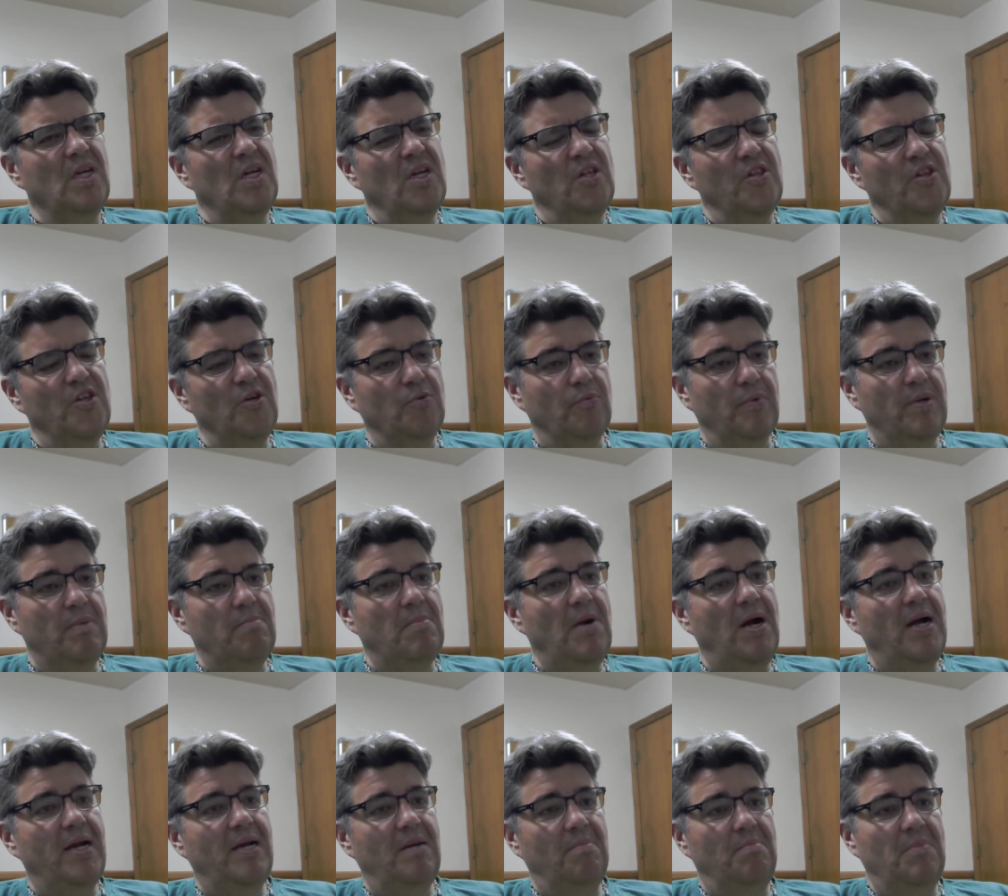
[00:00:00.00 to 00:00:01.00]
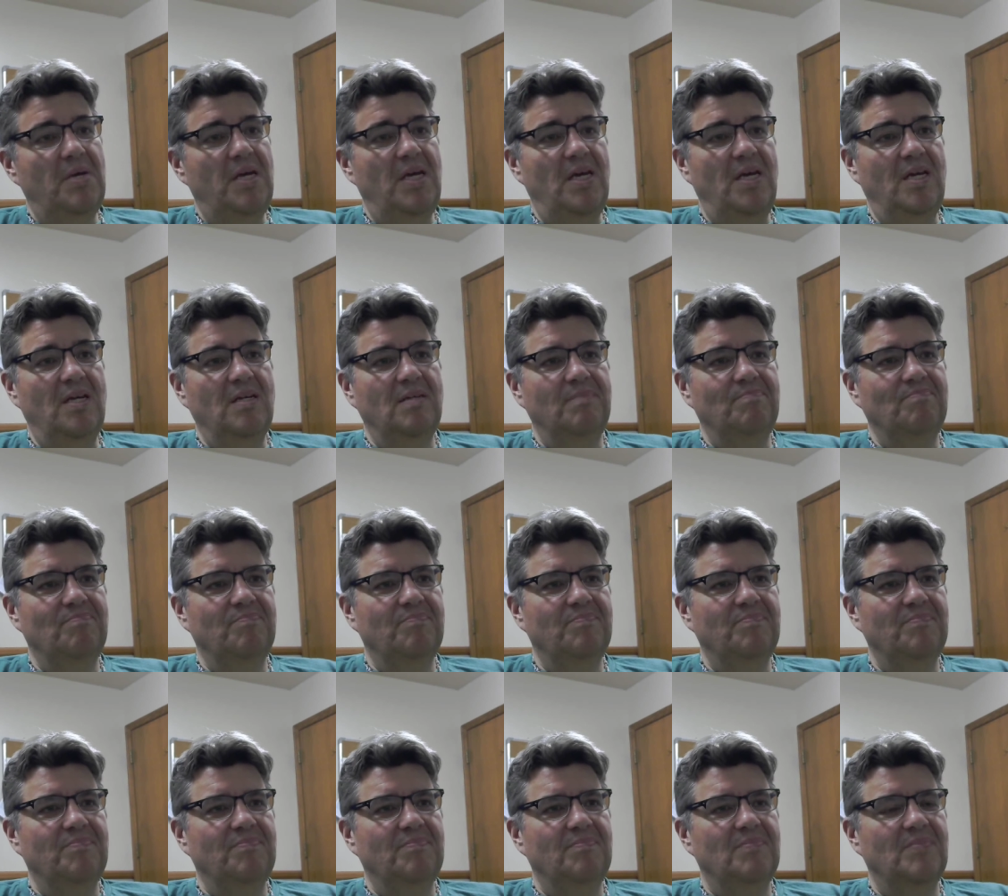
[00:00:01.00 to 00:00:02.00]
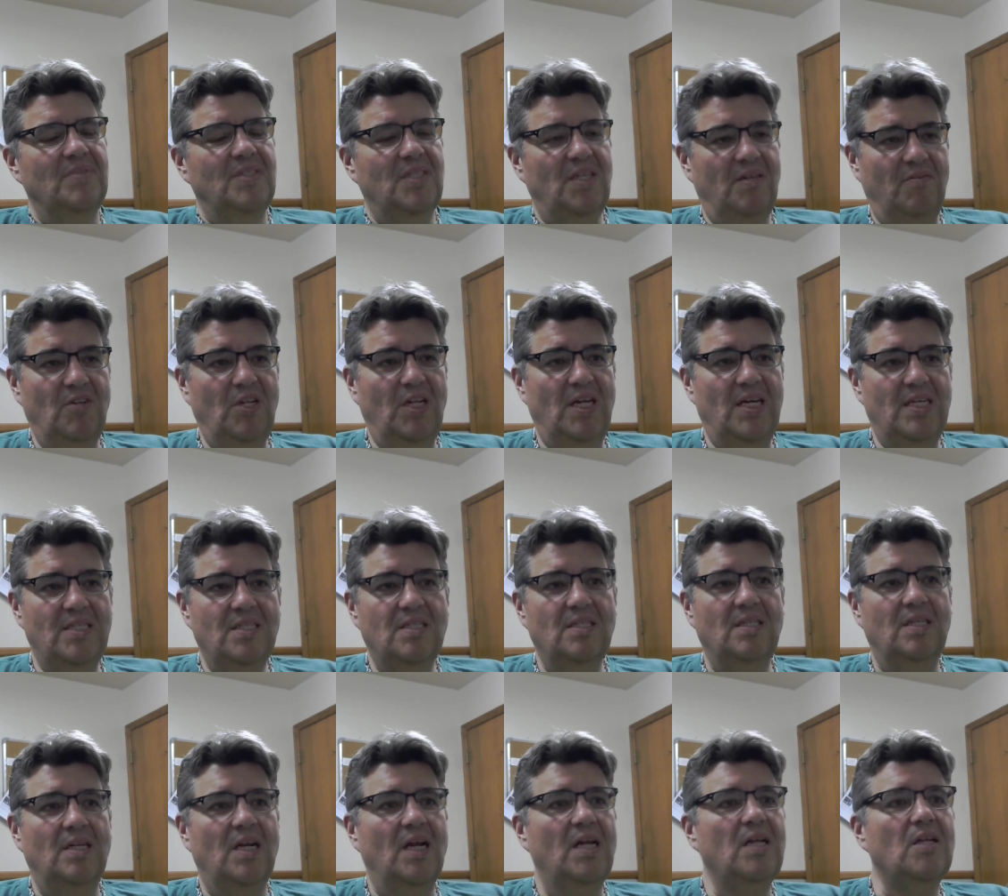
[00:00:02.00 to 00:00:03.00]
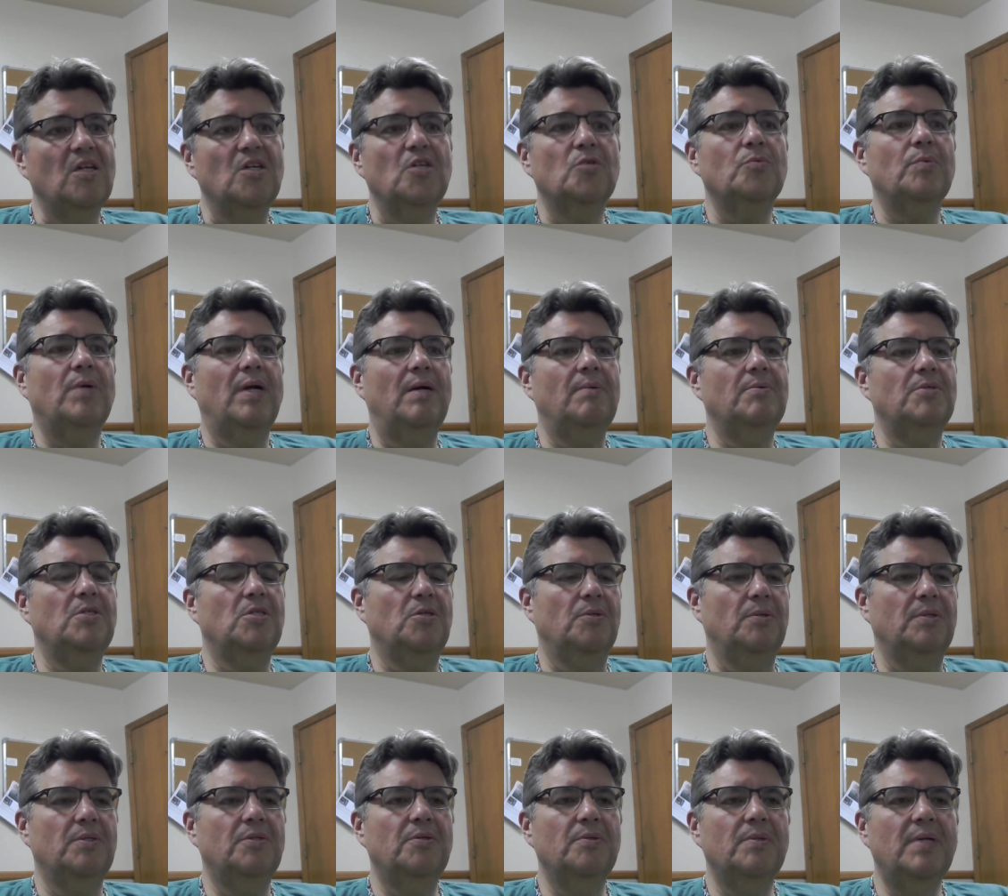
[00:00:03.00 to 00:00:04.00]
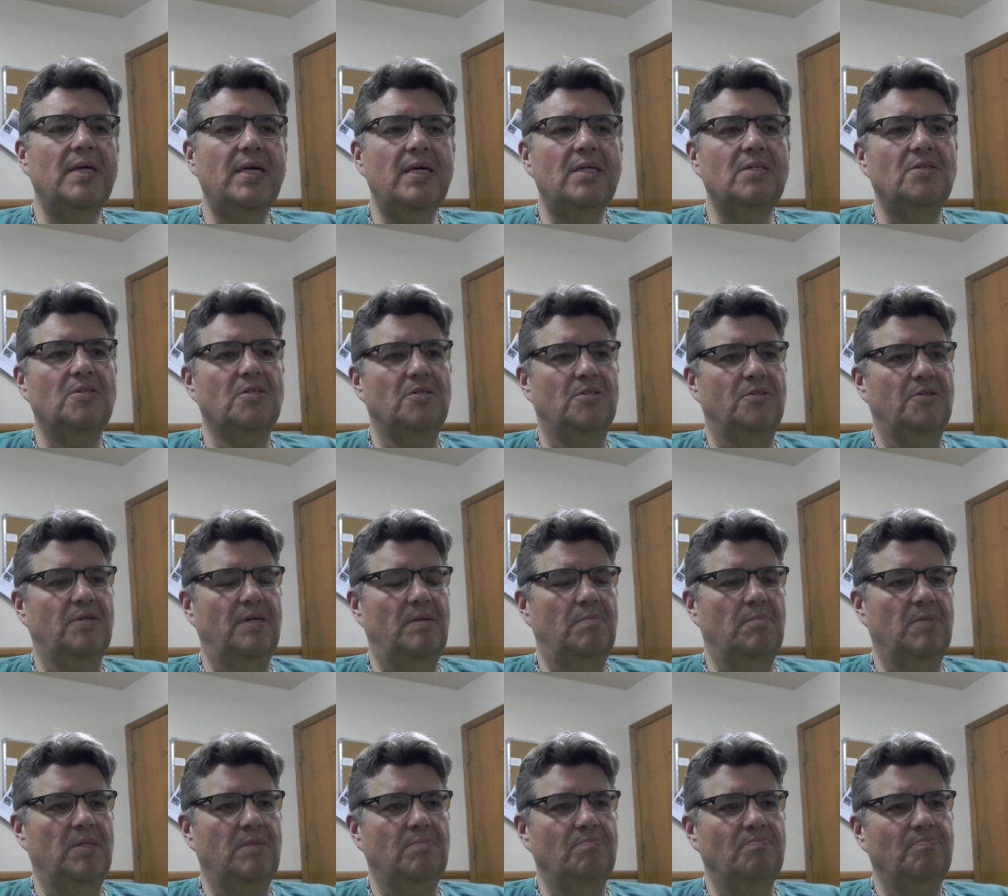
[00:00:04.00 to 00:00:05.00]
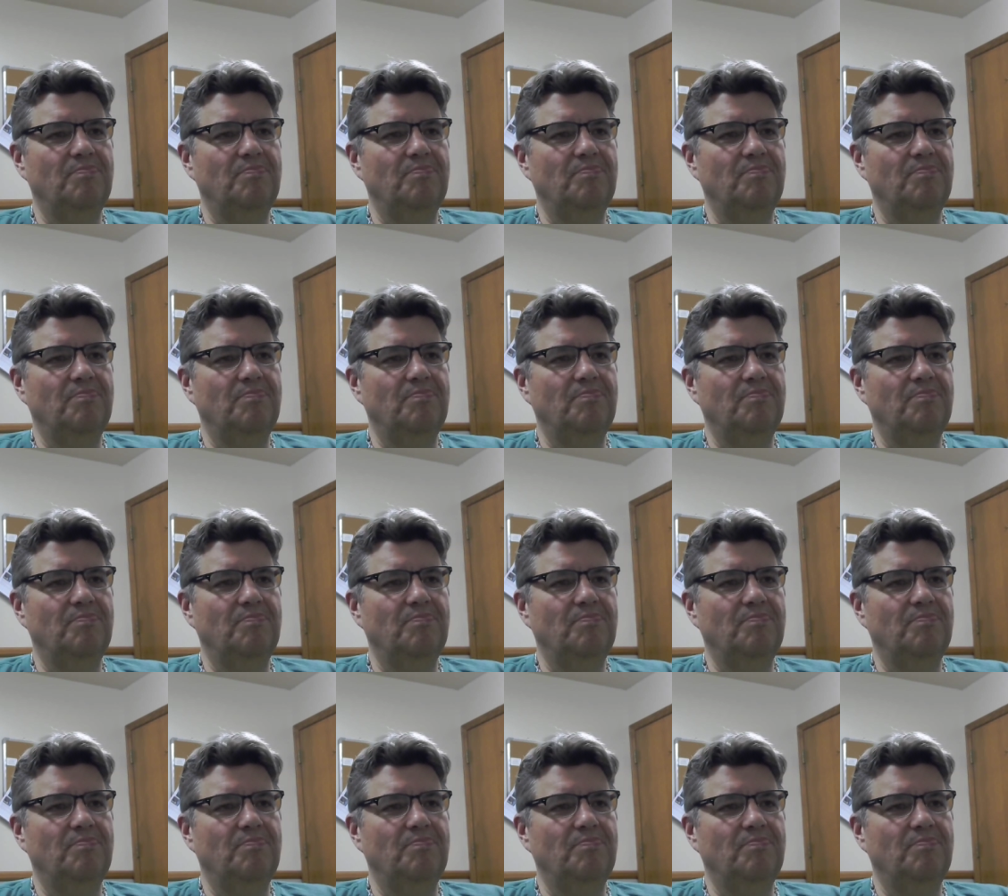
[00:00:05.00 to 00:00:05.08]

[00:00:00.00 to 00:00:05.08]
that reminded me of a lesson that I learned when I was going through cancer treatment.